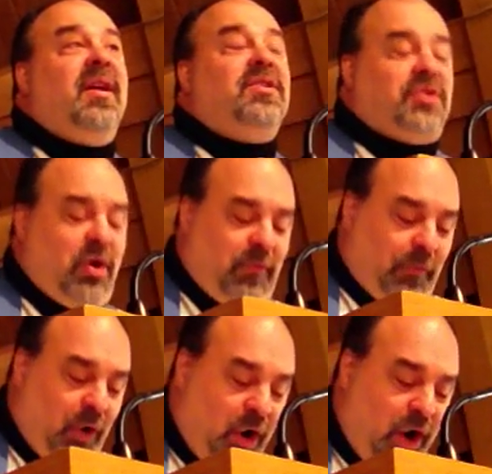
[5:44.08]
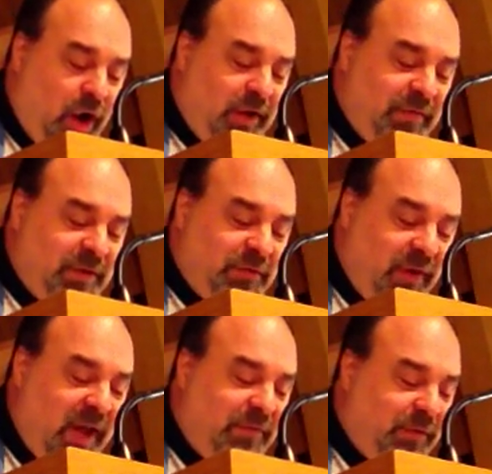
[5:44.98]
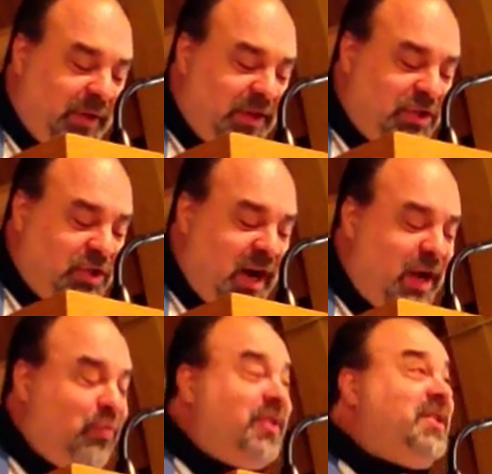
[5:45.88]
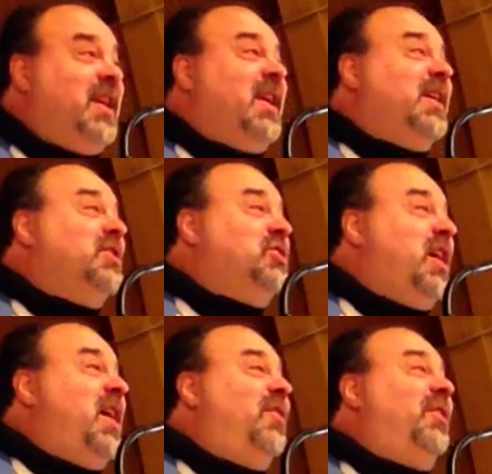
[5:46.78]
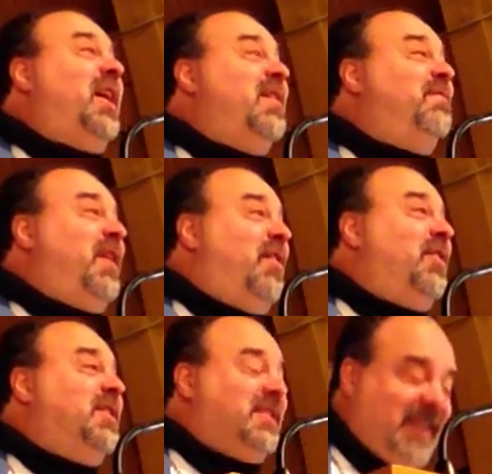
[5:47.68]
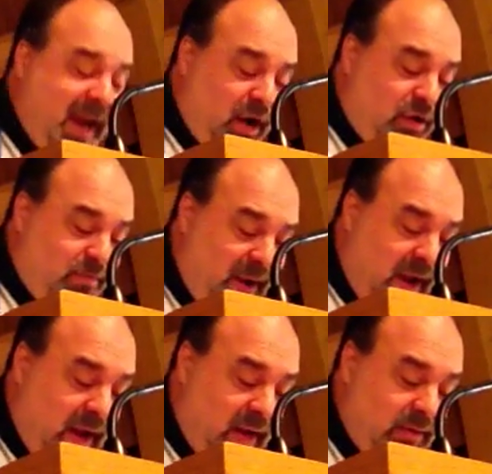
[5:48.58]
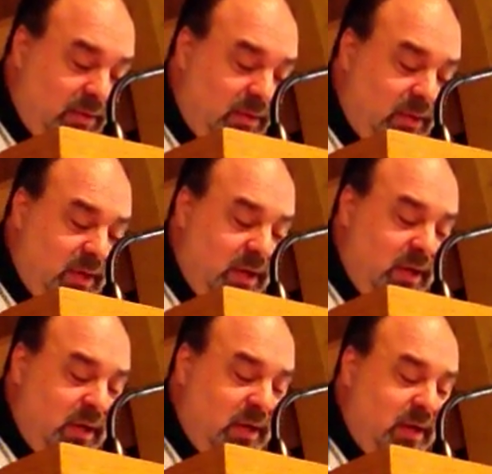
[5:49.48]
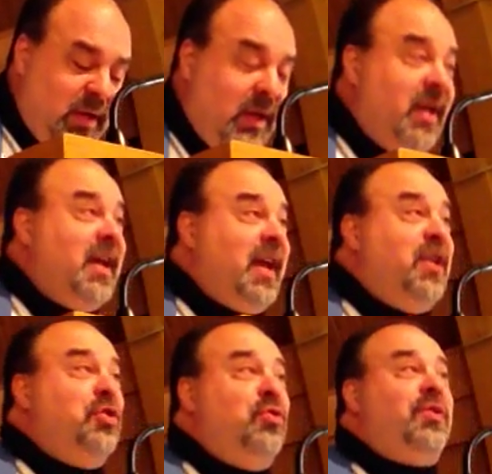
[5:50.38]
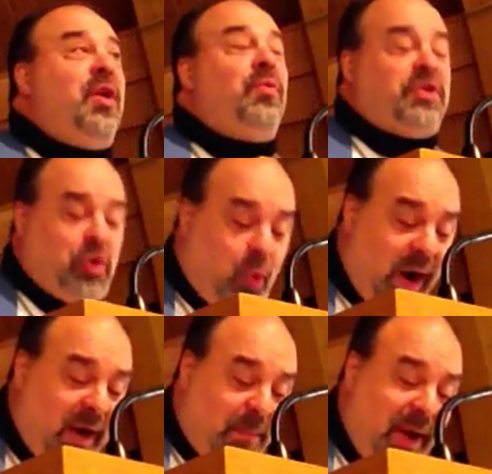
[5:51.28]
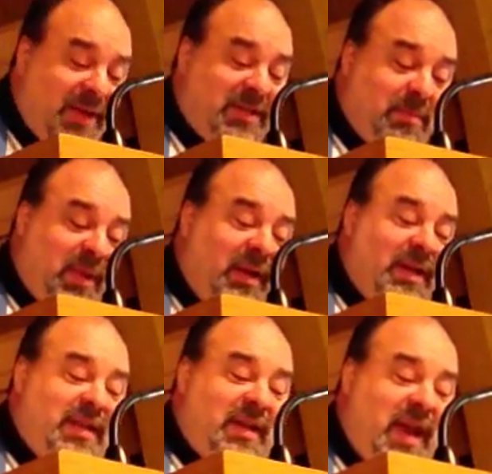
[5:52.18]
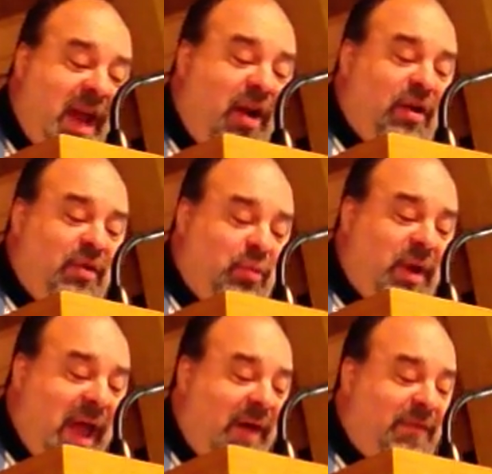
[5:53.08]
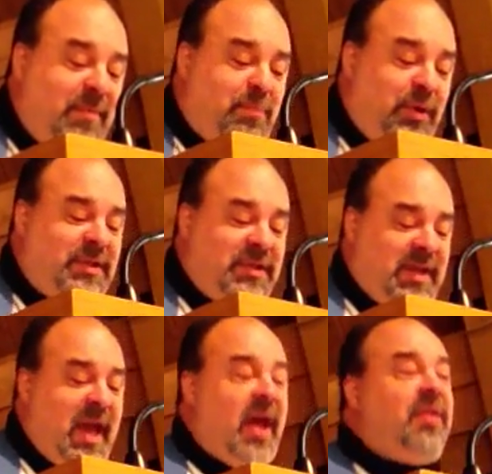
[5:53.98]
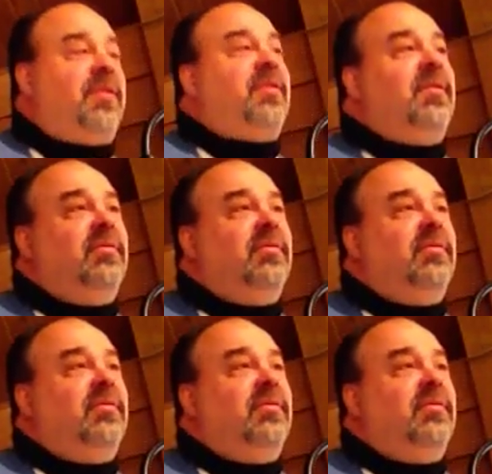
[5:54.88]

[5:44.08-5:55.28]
So for all of his faithfulness, John was sitting in jail, a very scared man. He knew there was quite a possibility that Herod would have him put to death.